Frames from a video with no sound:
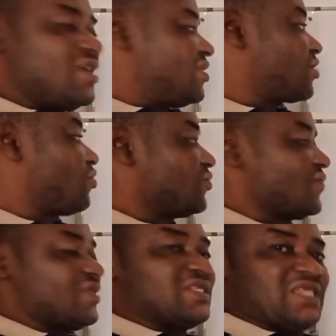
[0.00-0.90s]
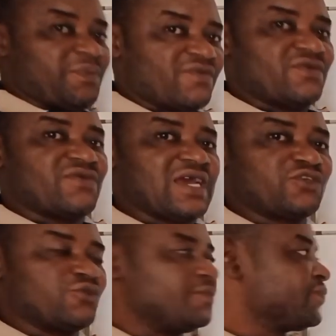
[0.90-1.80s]
in the course of the step of the
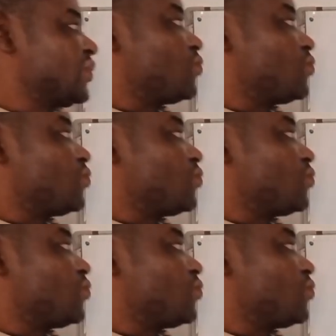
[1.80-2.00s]
reaction